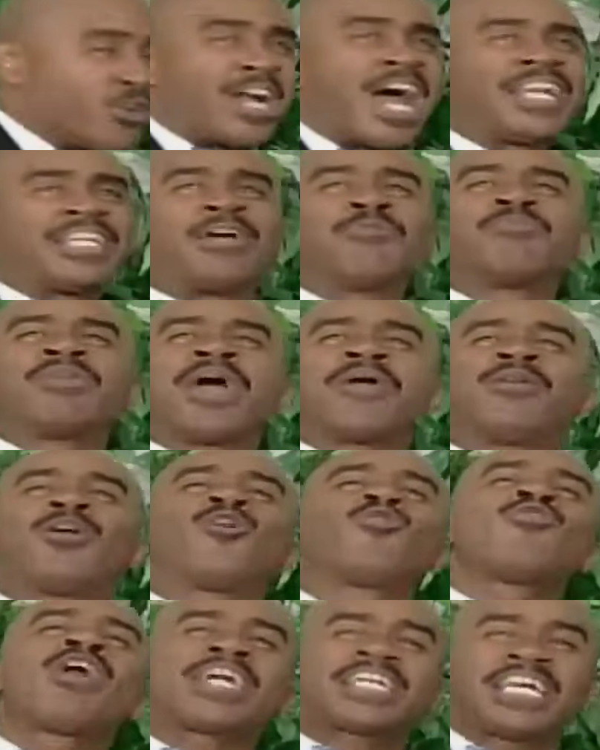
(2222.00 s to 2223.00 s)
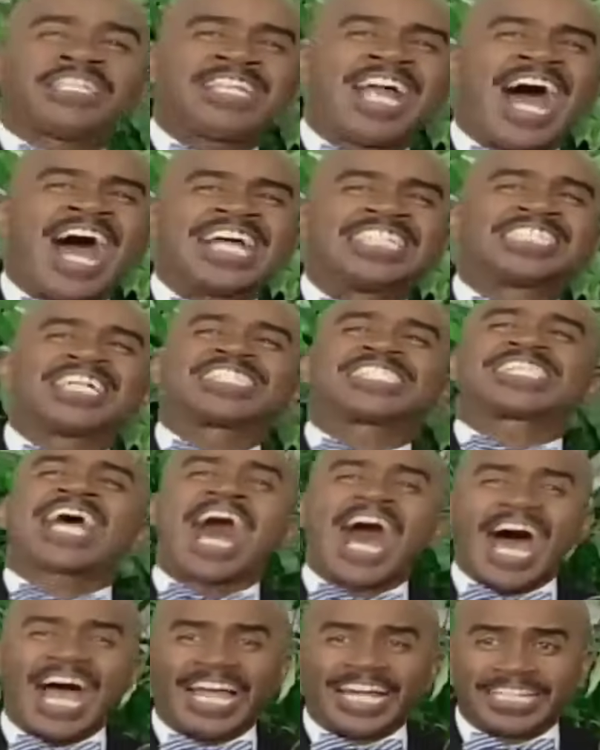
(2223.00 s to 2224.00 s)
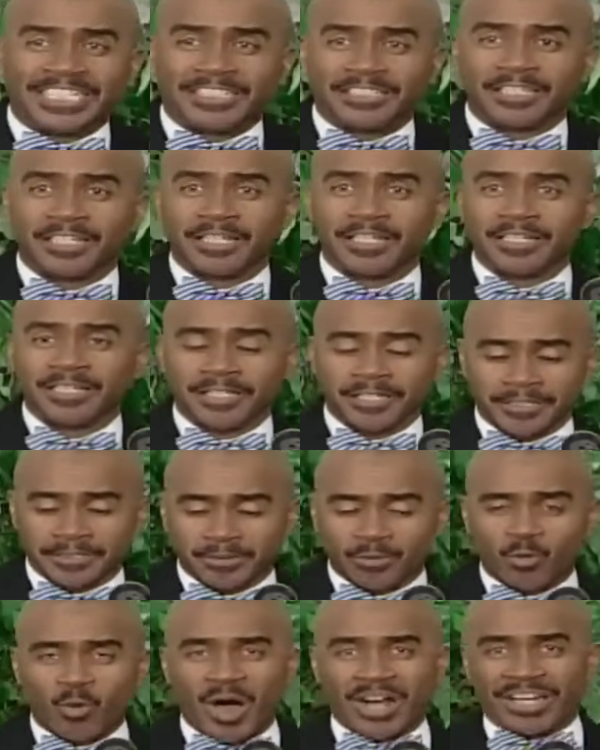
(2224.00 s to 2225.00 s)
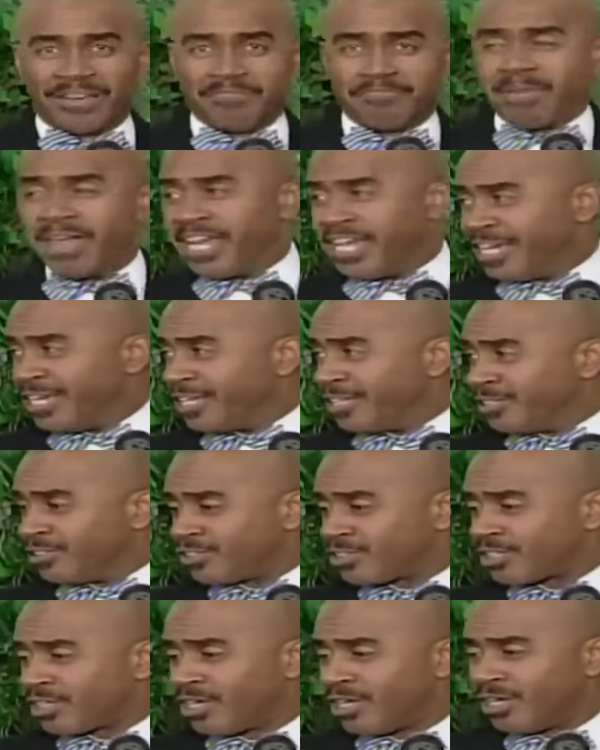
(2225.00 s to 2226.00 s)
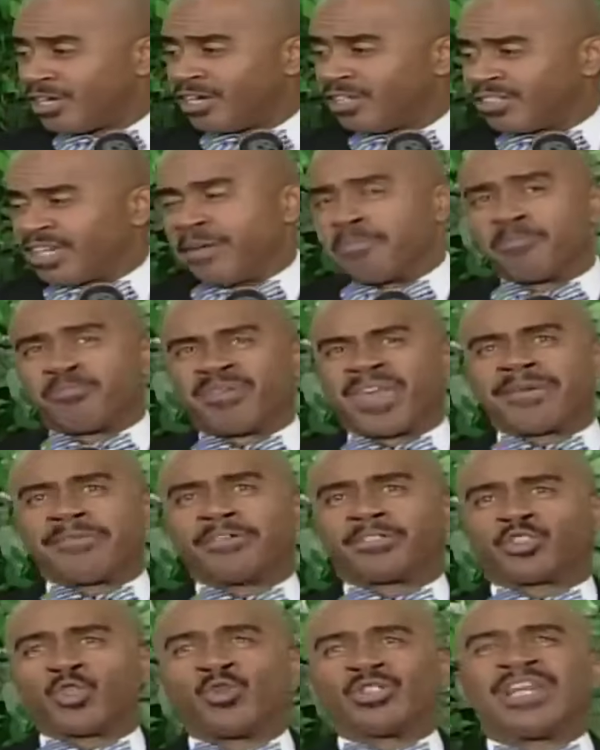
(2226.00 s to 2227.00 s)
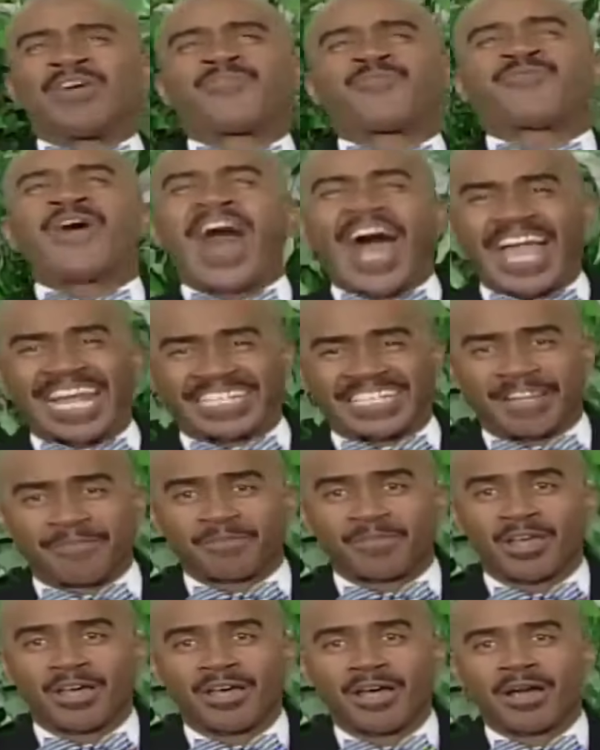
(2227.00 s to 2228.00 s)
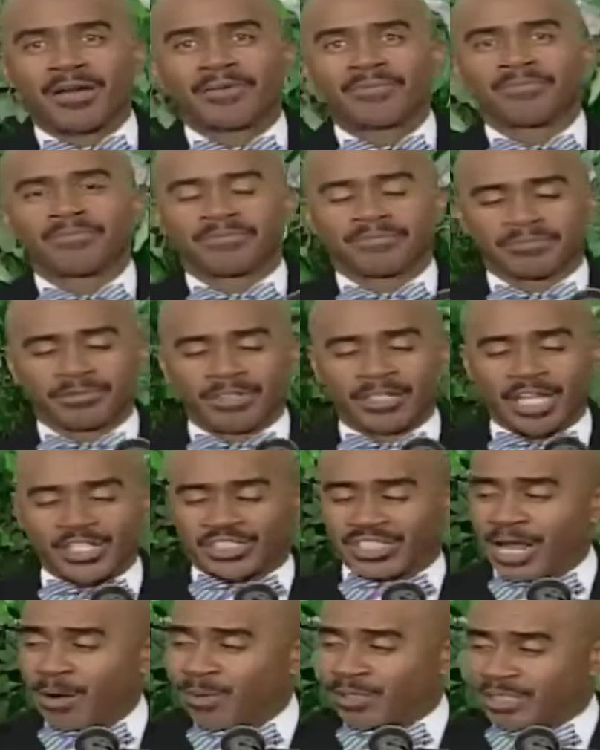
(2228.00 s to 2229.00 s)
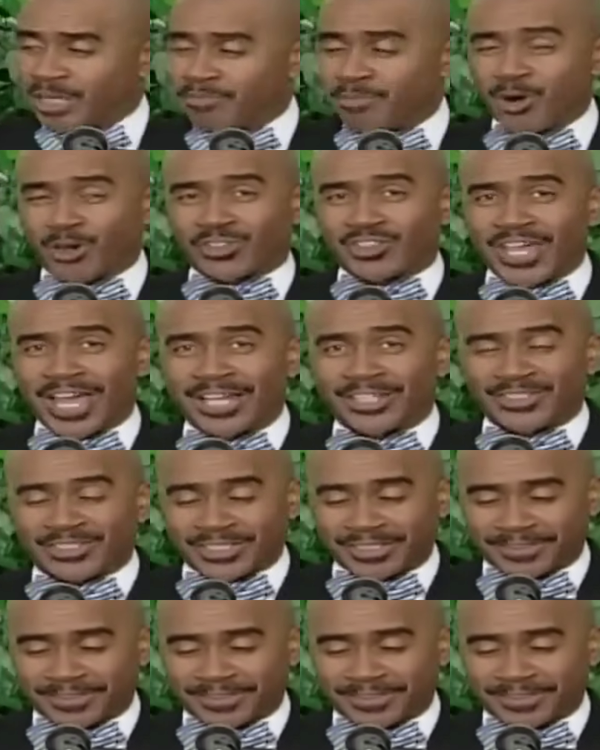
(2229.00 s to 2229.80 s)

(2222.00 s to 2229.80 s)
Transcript: You got to be able to recognize the sign. That's right. What it means, right. then be able to define it. Listen to what the book says.